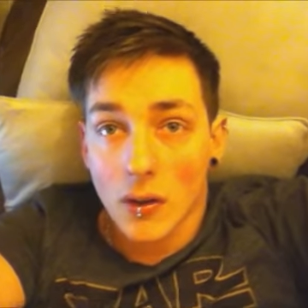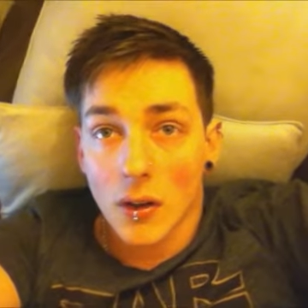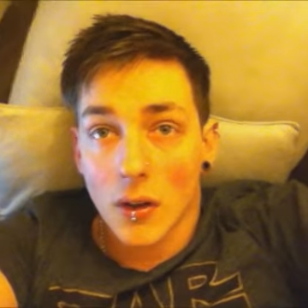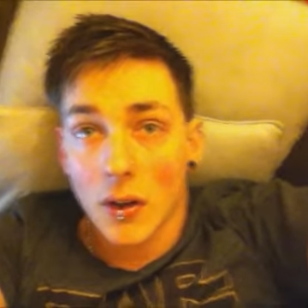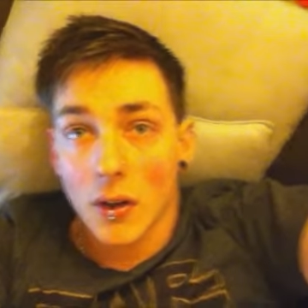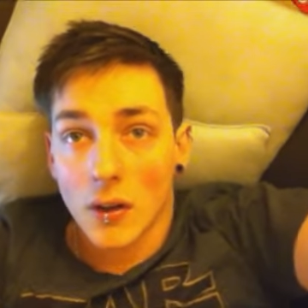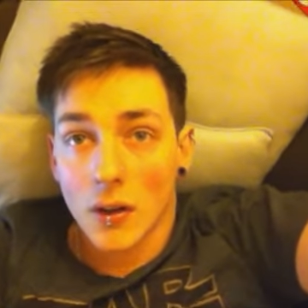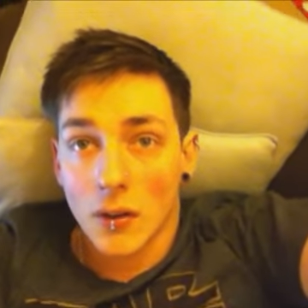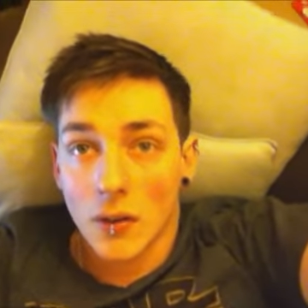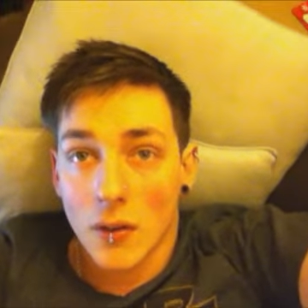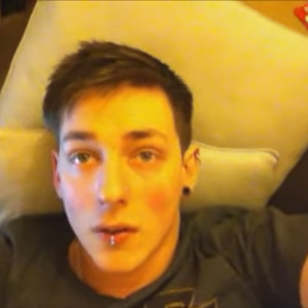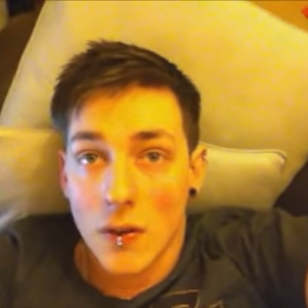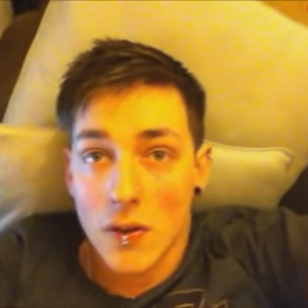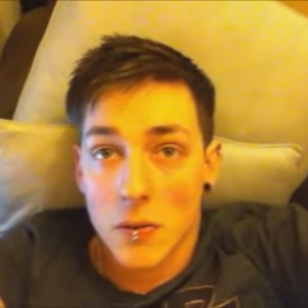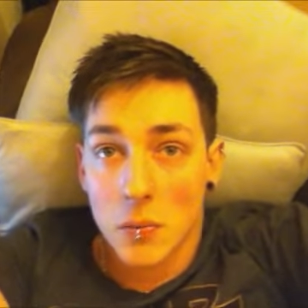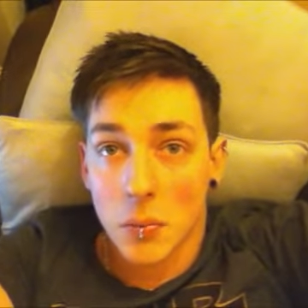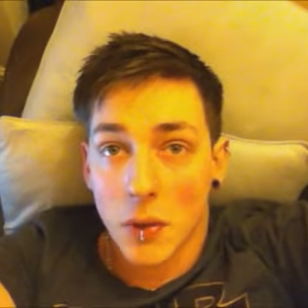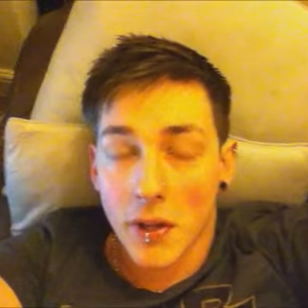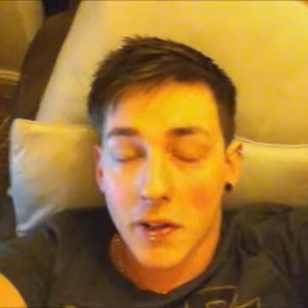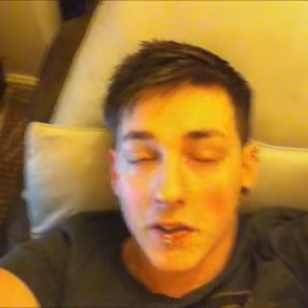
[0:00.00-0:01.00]
and
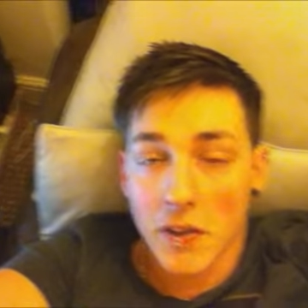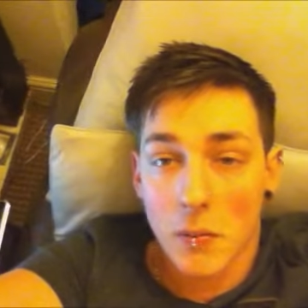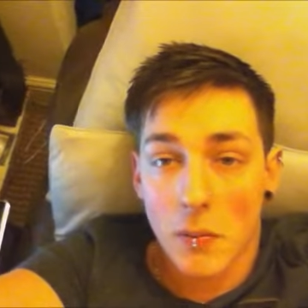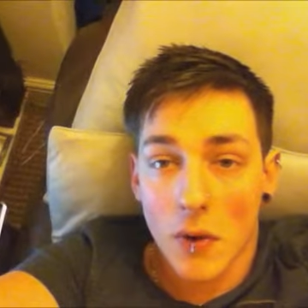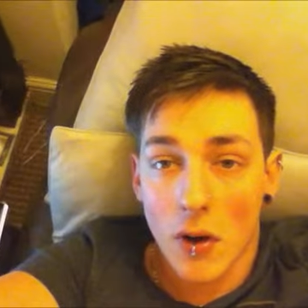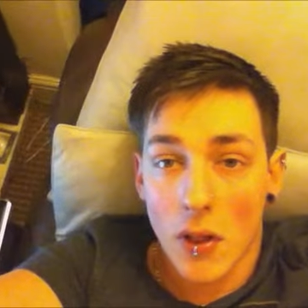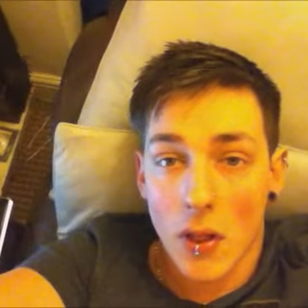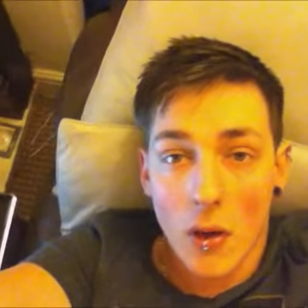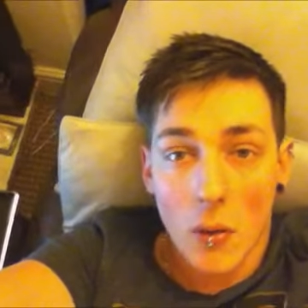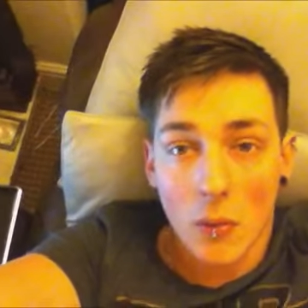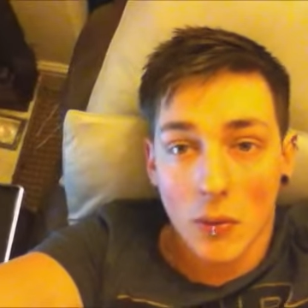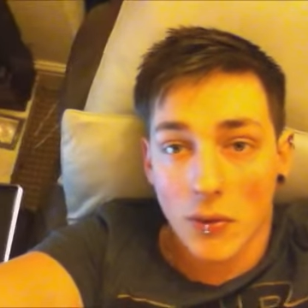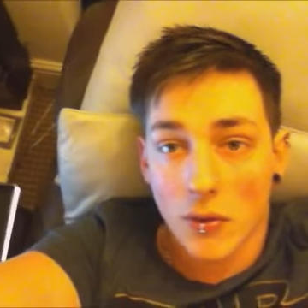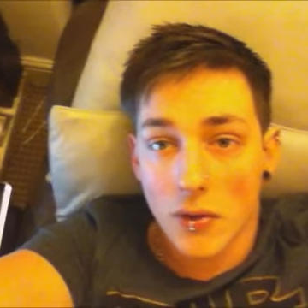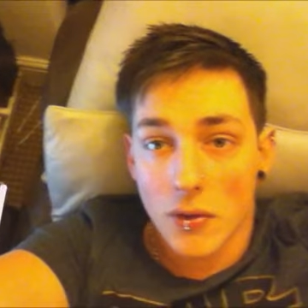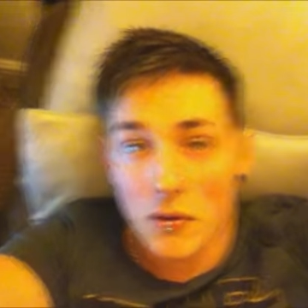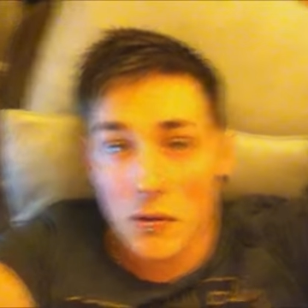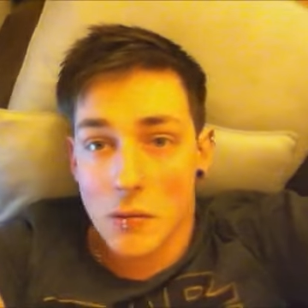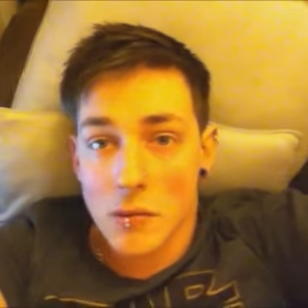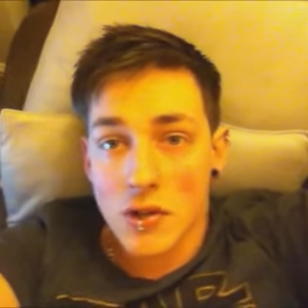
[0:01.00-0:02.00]
there's plenty more that I want
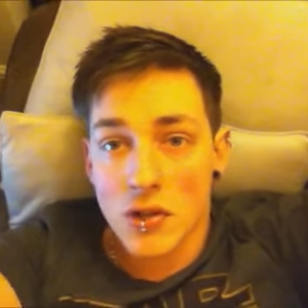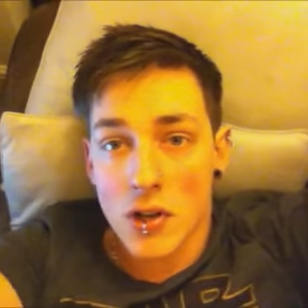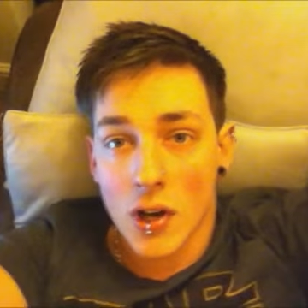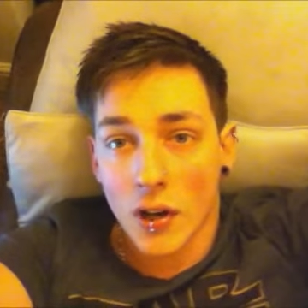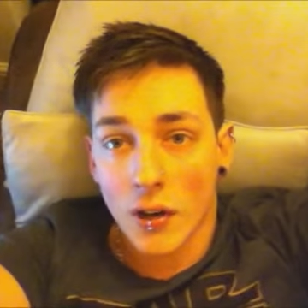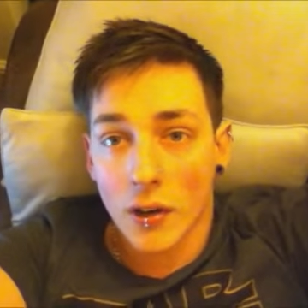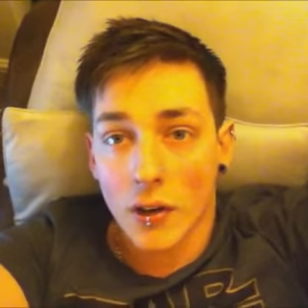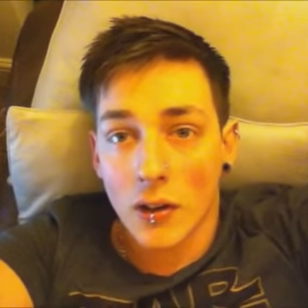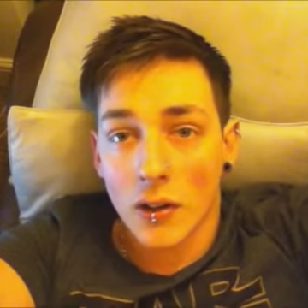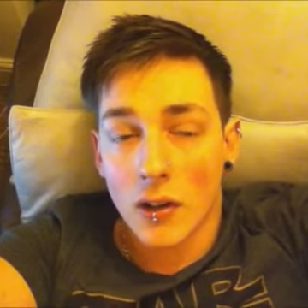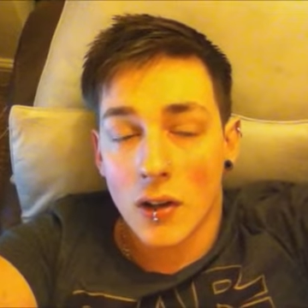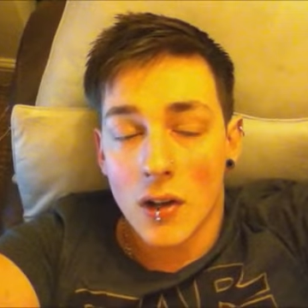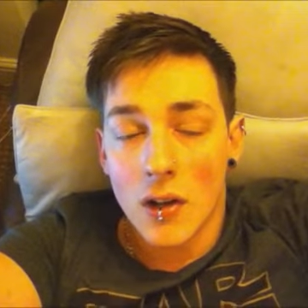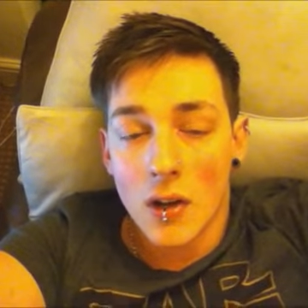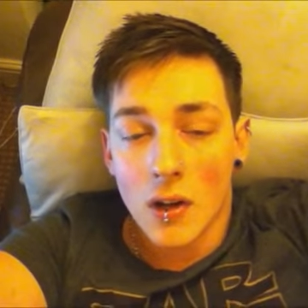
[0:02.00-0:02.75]
to do on my channel.